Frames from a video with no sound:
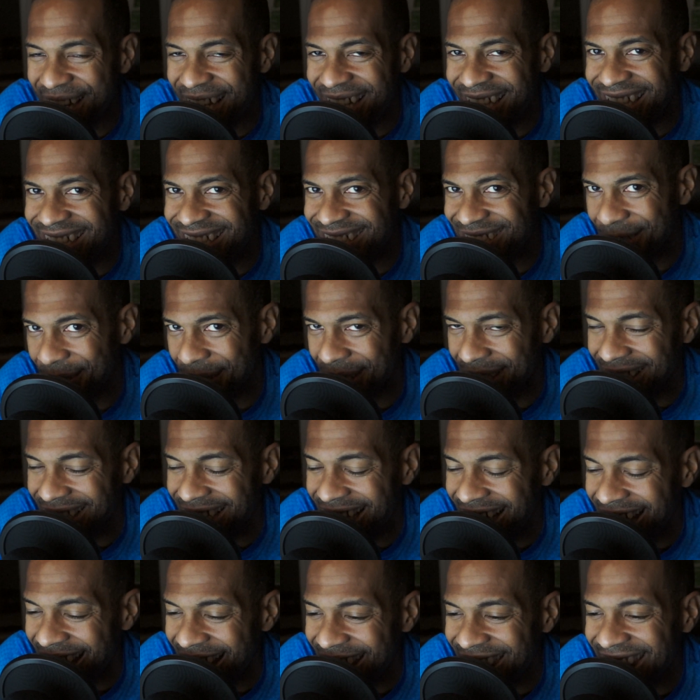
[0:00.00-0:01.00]
It's great.
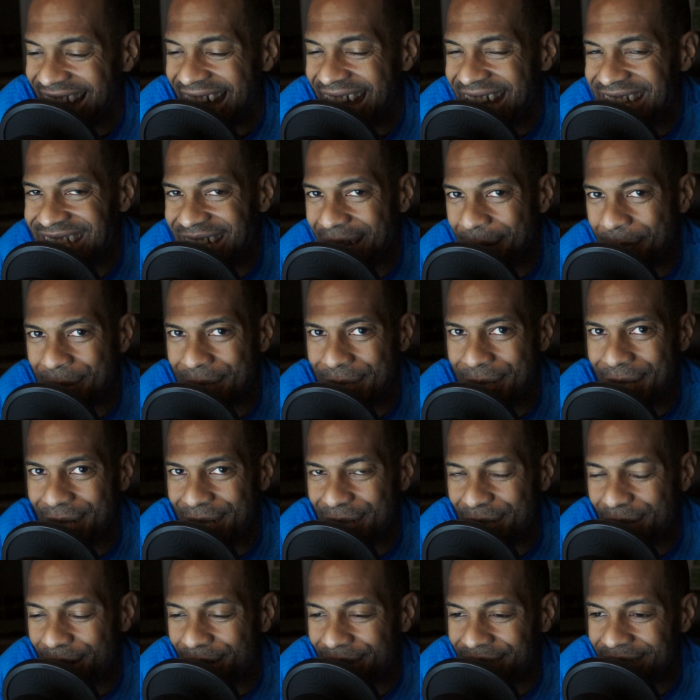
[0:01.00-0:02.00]
Last episode, I
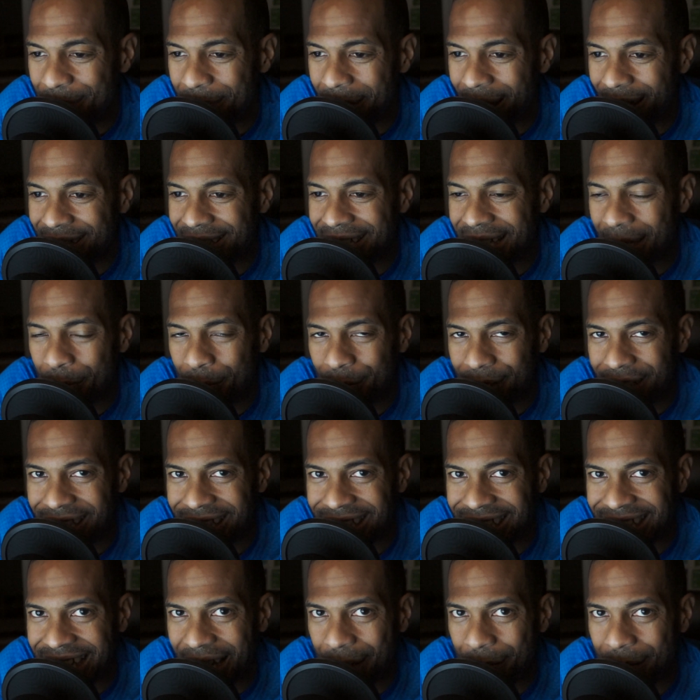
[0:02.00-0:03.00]
talked about networking
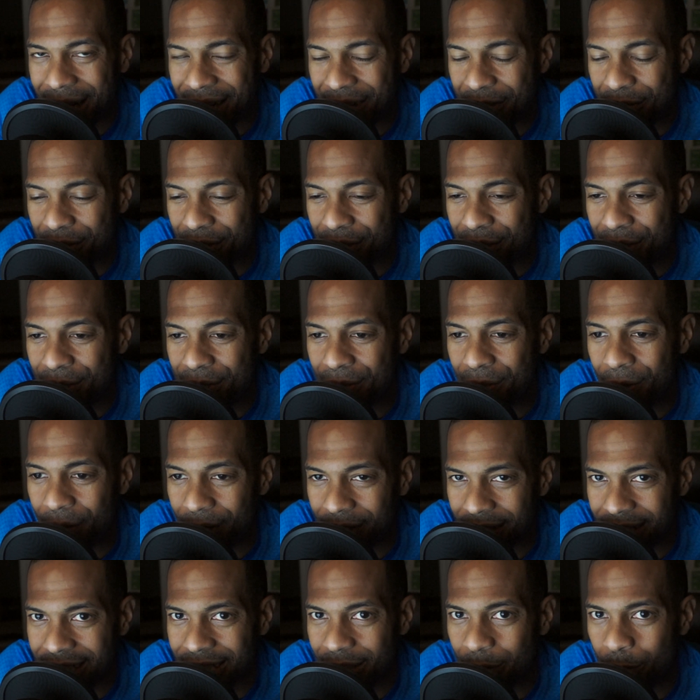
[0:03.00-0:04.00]
and how I actually
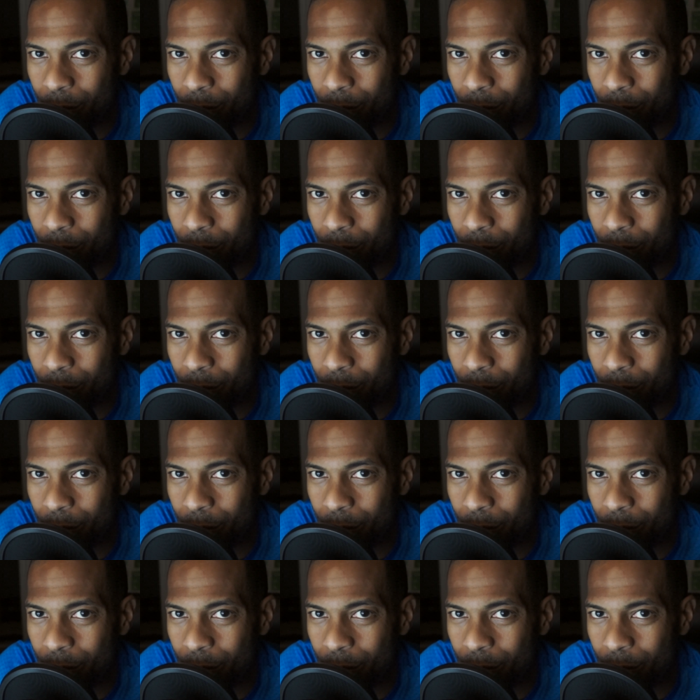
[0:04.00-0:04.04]
started